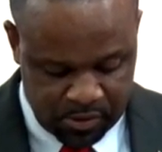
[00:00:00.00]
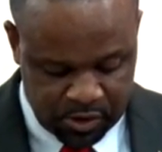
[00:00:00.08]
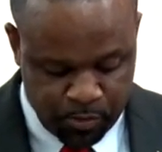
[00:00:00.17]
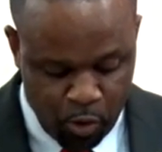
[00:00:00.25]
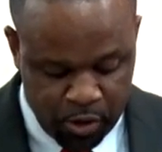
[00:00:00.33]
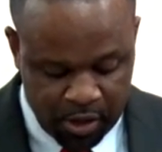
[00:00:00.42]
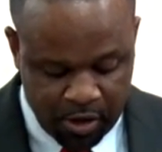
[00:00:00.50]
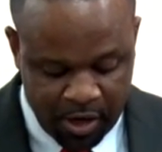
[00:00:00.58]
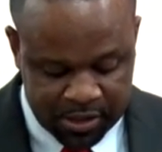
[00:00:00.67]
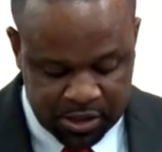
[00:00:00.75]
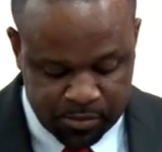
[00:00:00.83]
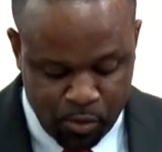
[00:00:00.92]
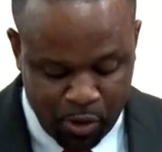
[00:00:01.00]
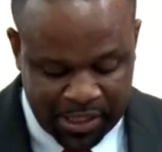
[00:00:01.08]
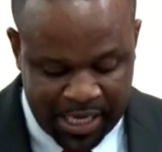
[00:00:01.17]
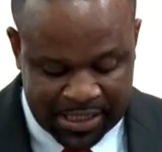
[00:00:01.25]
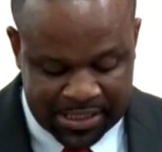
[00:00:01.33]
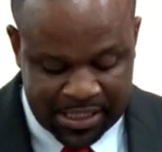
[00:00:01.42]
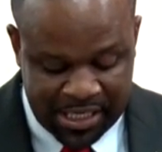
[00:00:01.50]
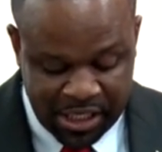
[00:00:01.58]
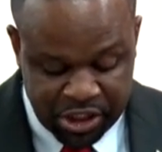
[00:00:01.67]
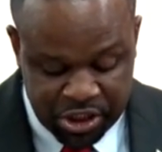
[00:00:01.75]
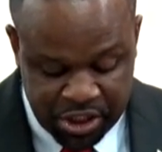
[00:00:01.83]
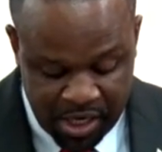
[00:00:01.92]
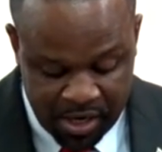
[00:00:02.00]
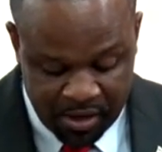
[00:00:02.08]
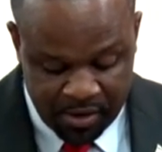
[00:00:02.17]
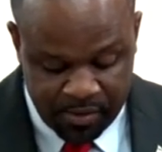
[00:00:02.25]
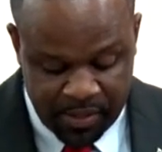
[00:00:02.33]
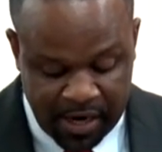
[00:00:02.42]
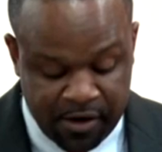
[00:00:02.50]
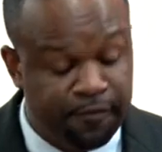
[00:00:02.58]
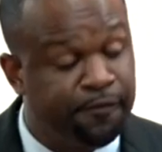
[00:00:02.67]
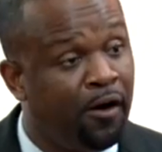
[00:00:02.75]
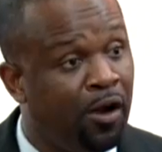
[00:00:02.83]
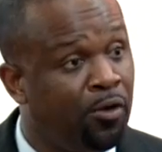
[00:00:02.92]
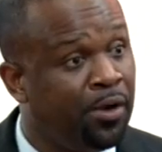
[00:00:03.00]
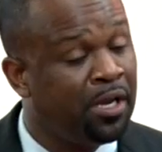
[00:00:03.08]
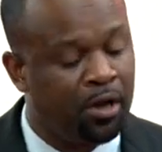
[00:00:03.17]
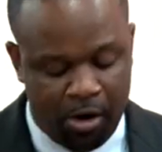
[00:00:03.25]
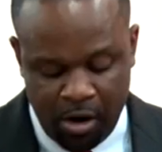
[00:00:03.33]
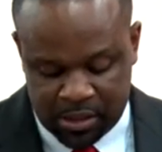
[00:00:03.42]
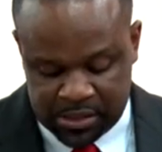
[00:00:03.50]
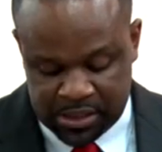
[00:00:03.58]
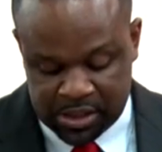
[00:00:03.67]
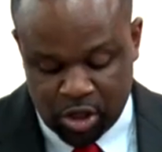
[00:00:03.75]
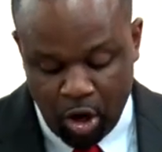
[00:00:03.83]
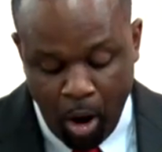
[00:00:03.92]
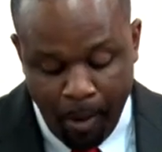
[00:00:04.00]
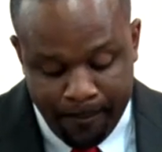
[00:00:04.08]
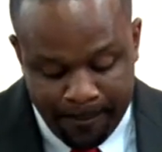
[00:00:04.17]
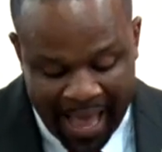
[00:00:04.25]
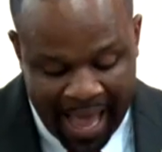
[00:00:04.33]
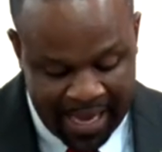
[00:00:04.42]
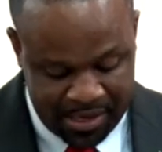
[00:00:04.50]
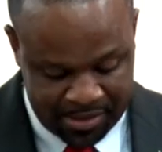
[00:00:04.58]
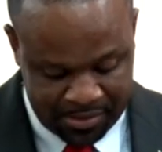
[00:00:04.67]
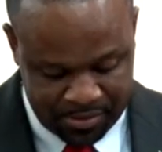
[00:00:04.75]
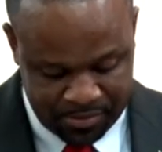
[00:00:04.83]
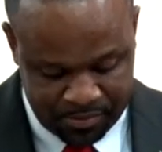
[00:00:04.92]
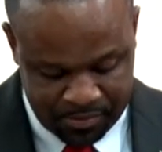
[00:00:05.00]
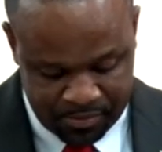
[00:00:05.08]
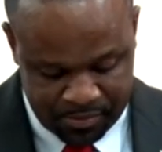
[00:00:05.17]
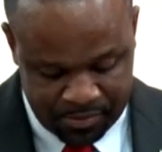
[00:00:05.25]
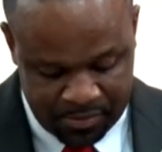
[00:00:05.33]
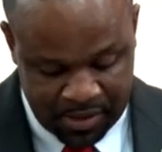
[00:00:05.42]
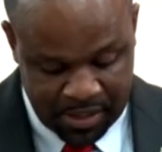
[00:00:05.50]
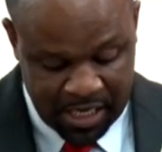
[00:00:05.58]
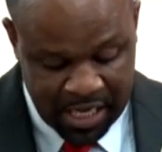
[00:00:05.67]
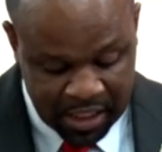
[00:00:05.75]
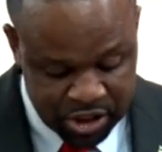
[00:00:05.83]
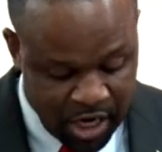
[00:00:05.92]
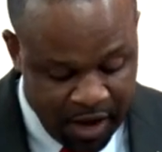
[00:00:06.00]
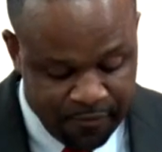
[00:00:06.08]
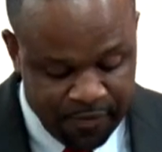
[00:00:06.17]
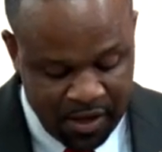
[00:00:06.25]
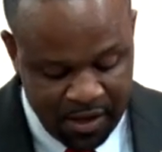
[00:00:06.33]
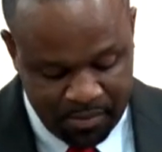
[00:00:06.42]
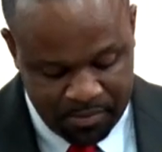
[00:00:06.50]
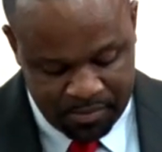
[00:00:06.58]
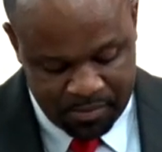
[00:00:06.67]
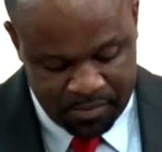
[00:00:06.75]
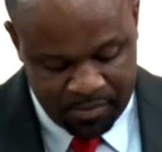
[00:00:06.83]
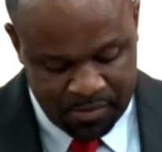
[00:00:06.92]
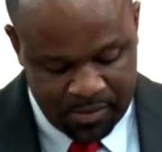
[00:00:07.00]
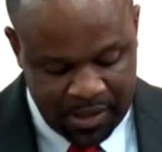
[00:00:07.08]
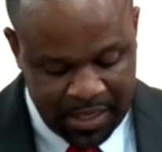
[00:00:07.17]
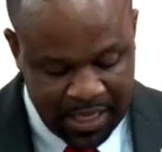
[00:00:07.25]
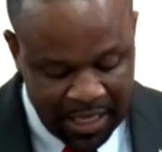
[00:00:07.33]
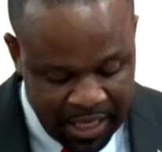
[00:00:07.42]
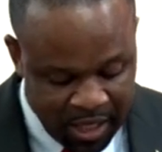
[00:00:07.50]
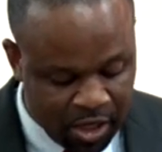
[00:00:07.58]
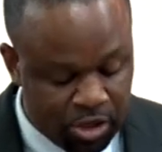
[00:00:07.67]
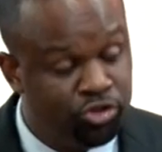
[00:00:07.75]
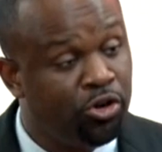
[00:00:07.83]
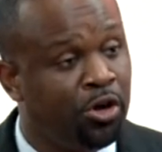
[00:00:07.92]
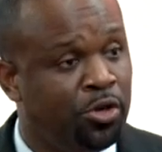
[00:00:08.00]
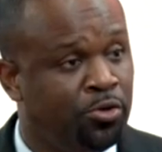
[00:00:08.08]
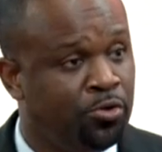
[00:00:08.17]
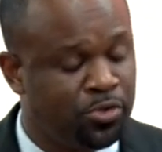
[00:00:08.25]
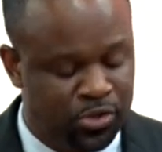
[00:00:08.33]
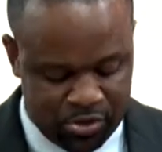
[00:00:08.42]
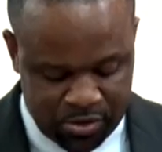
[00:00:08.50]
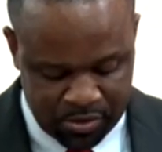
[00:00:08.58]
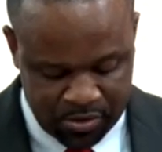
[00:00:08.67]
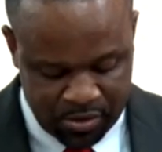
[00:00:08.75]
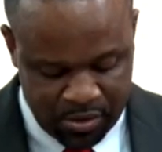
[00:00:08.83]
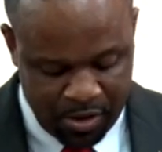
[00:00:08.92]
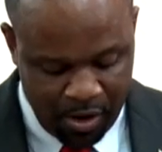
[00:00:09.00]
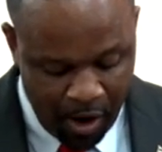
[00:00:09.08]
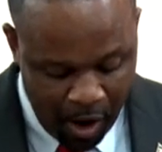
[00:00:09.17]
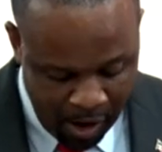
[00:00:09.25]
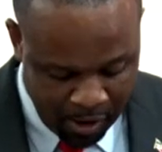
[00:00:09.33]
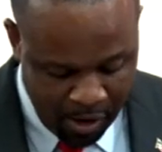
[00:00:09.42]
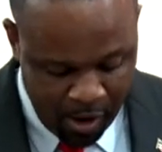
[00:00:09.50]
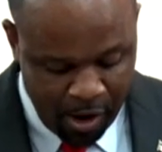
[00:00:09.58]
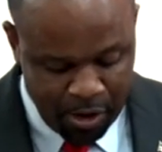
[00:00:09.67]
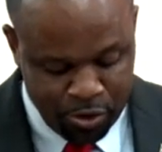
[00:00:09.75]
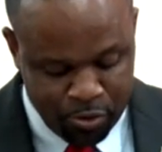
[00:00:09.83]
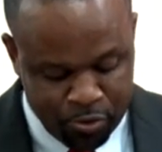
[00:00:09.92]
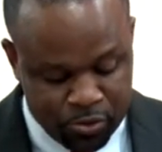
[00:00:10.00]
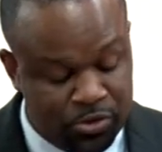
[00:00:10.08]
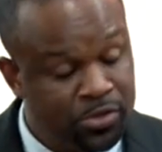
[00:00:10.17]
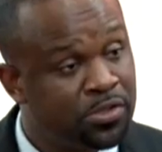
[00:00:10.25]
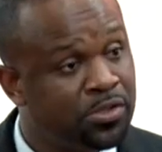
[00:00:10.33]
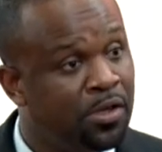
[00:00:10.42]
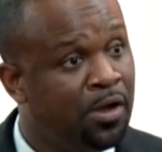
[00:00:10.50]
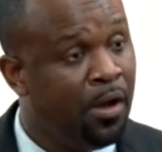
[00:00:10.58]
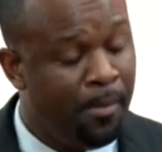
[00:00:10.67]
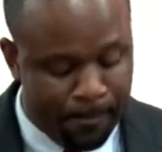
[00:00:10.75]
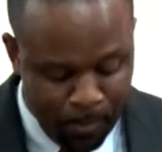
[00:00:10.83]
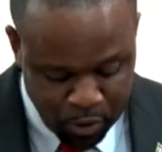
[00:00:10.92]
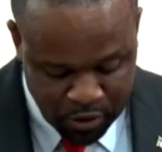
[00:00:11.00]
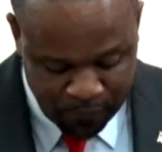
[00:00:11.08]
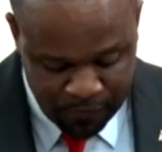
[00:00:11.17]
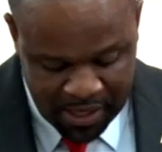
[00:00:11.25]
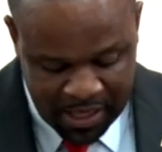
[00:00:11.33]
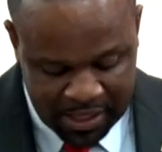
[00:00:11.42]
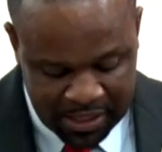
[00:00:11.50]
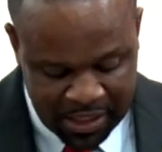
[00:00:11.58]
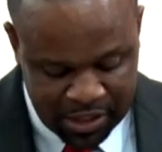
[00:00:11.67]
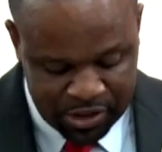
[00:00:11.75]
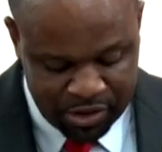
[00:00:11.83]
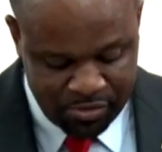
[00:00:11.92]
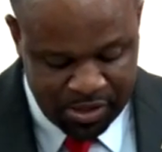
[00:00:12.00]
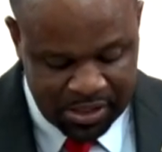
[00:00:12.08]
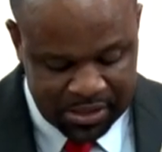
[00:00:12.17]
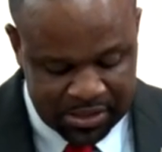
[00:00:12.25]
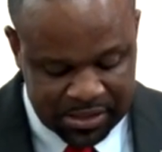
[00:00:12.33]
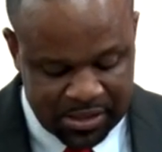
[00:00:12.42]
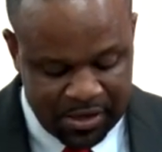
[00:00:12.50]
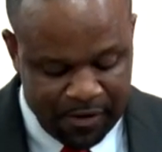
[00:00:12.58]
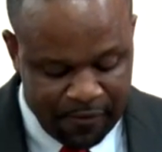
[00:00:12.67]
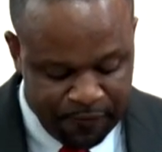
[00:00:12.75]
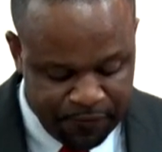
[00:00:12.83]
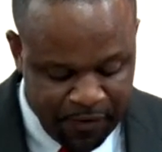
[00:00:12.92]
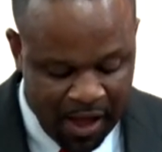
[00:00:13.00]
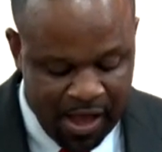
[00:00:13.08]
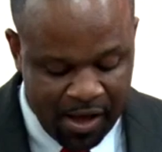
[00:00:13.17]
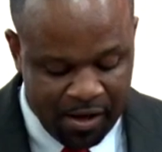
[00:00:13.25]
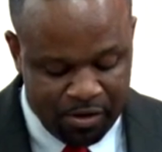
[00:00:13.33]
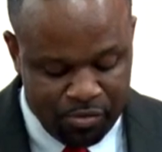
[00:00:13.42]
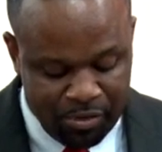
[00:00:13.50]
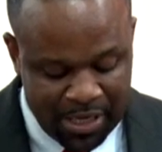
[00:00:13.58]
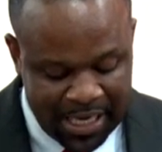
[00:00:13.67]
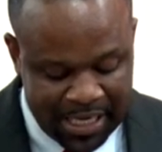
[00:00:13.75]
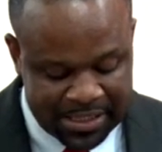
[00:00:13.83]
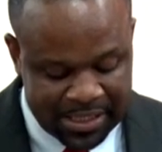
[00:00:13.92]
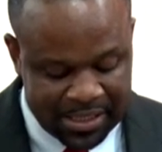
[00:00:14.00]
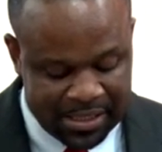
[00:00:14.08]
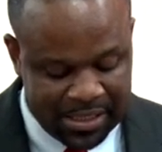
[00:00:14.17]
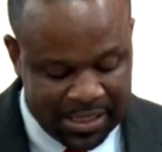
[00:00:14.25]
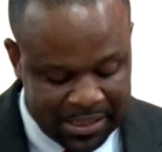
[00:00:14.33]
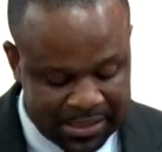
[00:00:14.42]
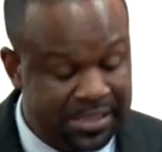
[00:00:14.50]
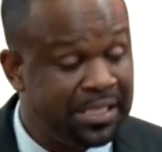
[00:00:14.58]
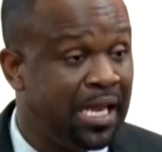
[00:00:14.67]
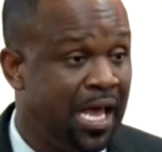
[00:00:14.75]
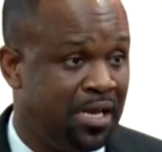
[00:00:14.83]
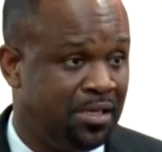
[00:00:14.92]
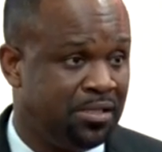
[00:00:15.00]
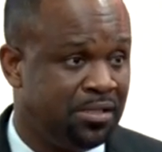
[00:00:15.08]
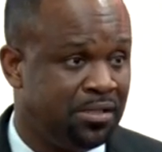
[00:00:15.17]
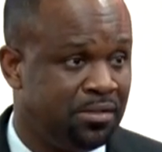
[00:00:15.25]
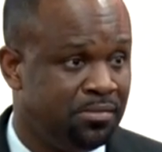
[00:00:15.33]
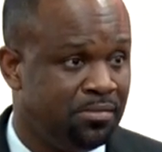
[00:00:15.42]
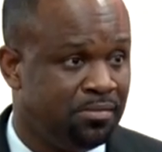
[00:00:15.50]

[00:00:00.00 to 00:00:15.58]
Smoking causes more deaths each year than the following causes combined: HIV, illegal drug use, alcohol use, motor vehicle injuries, fire-related incidents.